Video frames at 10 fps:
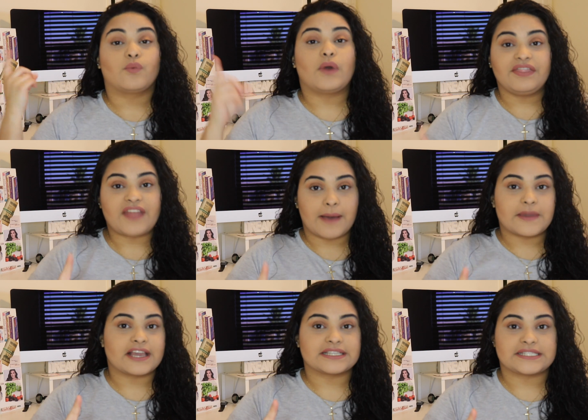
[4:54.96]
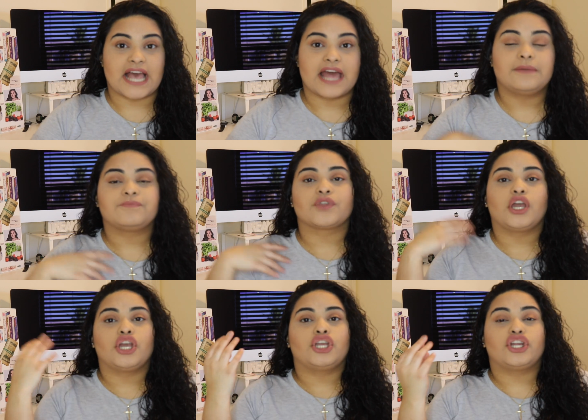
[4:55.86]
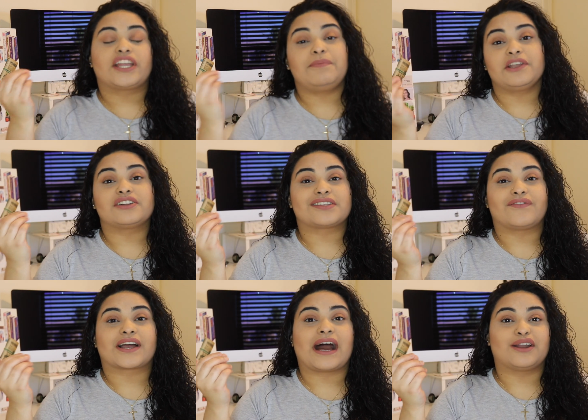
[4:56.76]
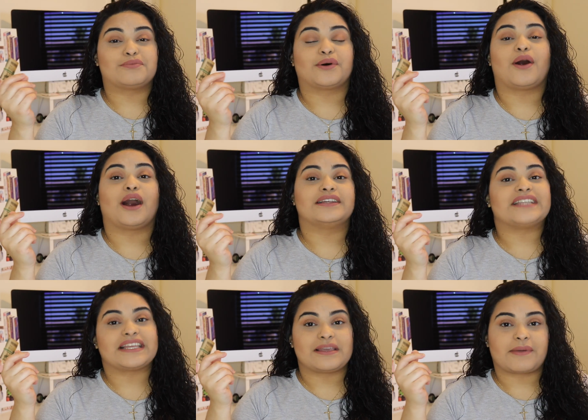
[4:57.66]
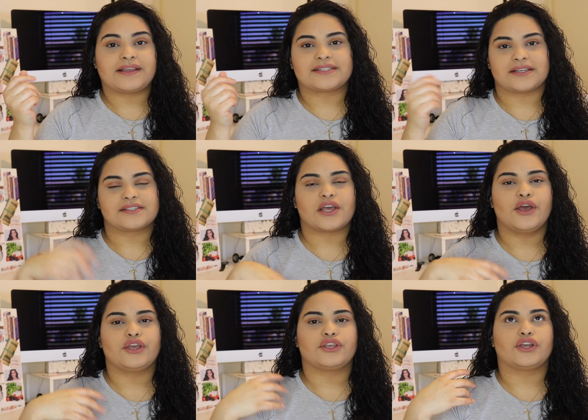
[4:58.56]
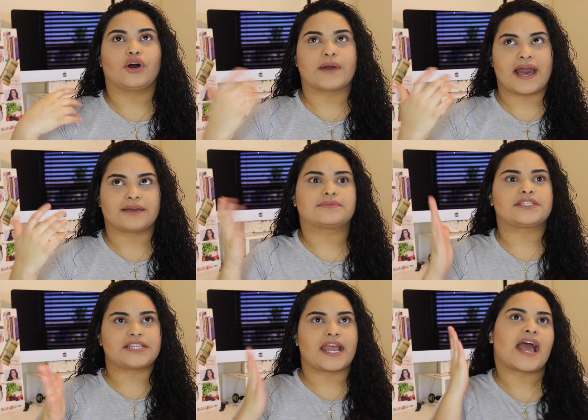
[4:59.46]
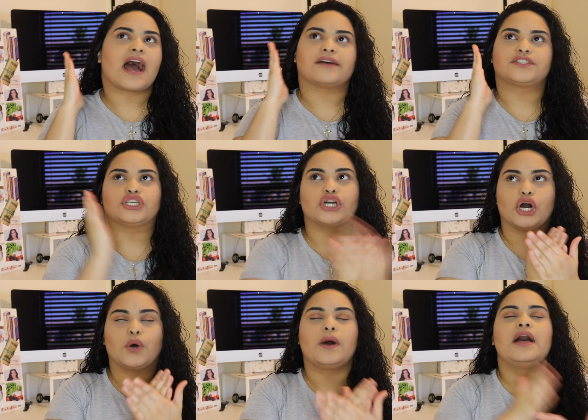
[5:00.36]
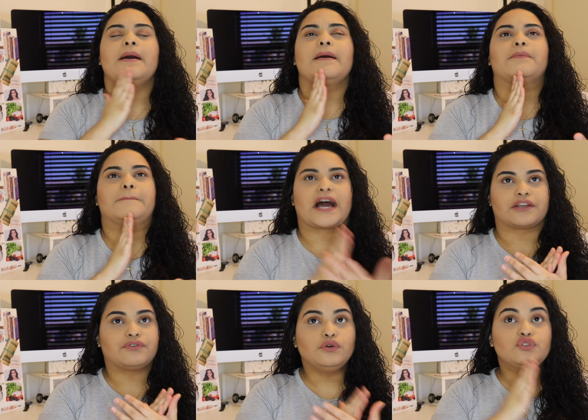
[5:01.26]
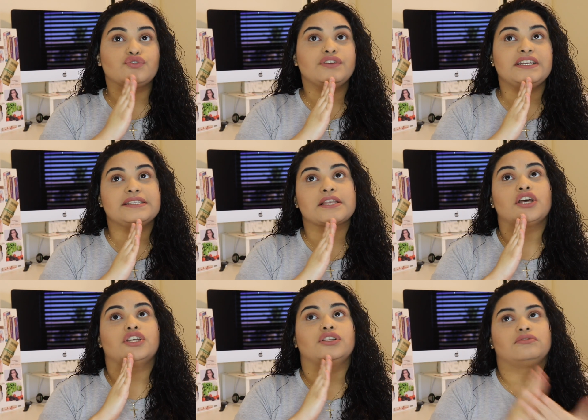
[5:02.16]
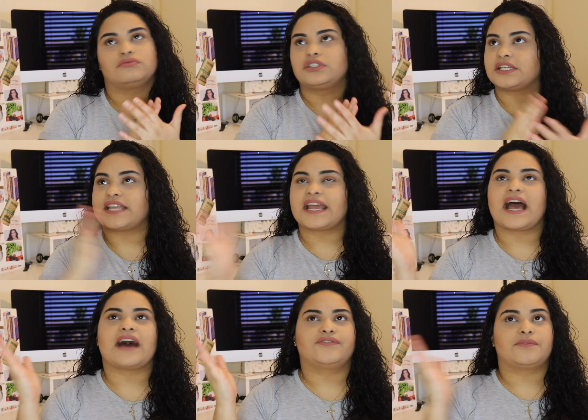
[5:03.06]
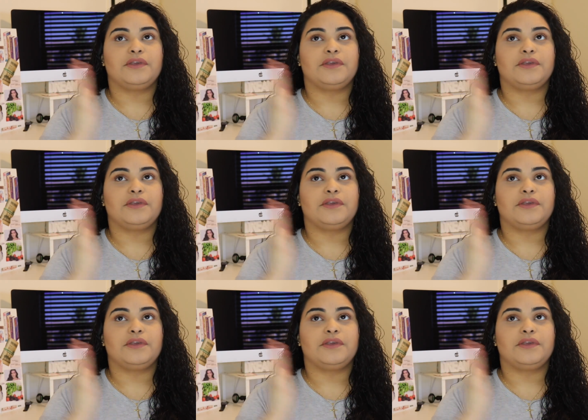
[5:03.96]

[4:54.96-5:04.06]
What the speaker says: With that being said, you're keeping yourself accountable on a daily basis. okay, today I have to go buy groceries. Today I have to